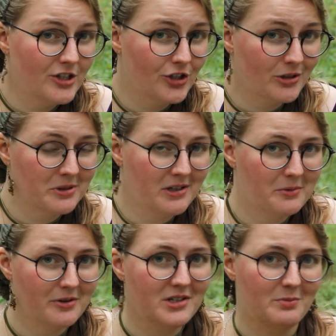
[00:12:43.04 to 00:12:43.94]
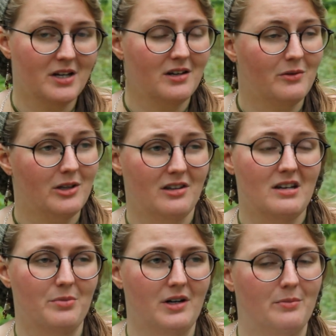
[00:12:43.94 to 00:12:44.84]
sure what I'm going to make with
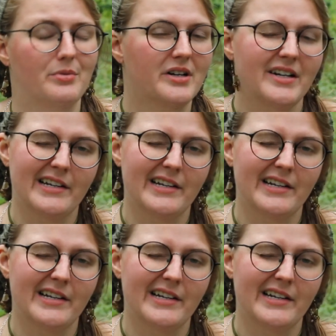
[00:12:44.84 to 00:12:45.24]
it, but I'm pretty